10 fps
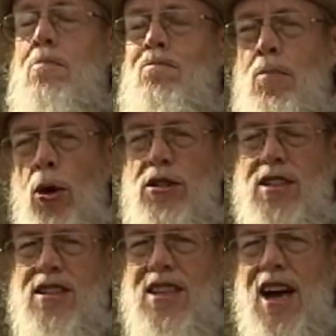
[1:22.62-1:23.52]

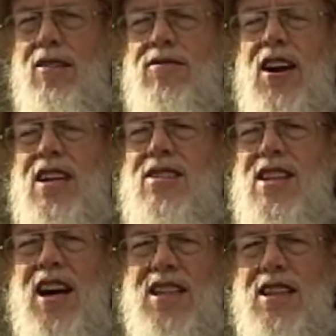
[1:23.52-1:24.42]
Most of the town finds
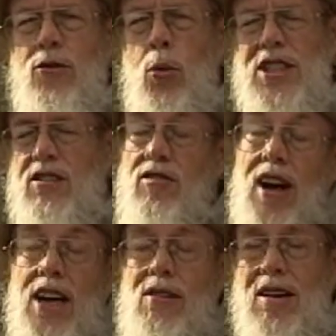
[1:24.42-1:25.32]
the idea of a witch
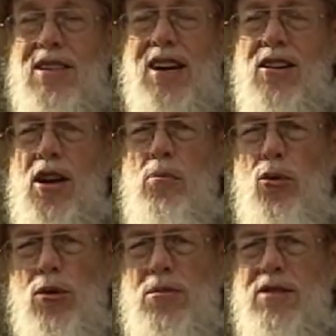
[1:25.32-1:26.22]
flying around town on
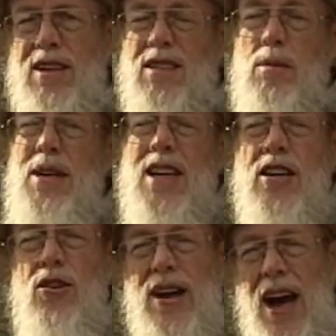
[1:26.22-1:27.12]
a broomstick to be a
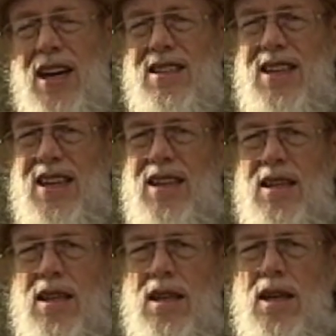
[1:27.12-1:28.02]
curiosity.
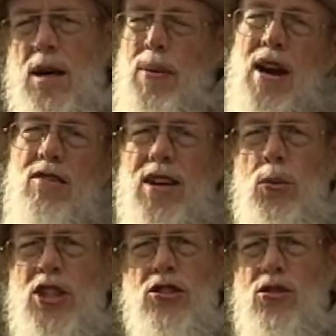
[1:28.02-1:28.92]
Apparently
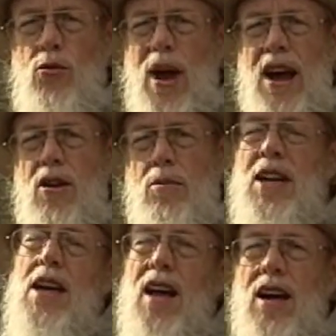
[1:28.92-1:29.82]
witches are rare,
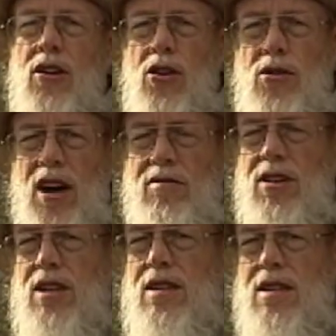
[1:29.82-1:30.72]
but not unheard of.
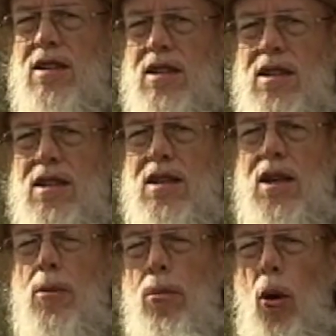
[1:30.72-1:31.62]

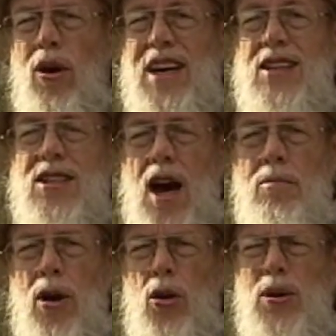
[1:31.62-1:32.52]
A boy,
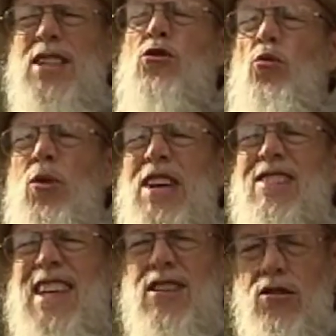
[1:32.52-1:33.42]
Tombo, is
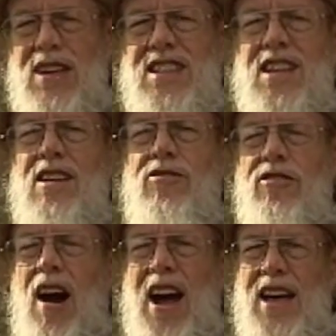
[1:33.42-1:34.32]
really interested in
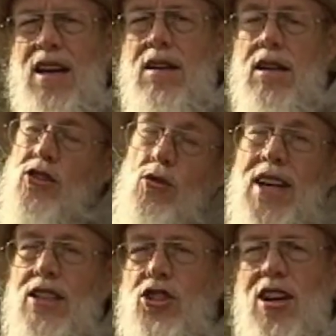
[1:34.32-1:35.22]
flying, a
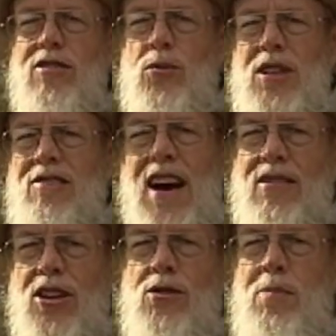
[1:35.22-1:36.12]
trait he shares with a lot
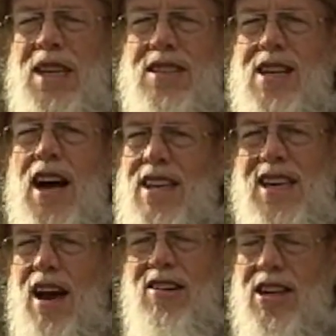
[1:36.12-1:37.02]
of other Miyazaki
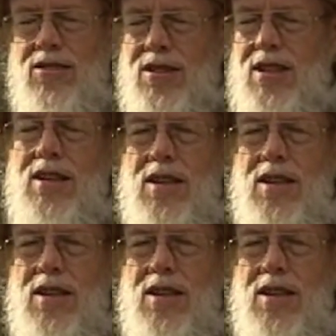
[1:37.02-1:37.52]
characters.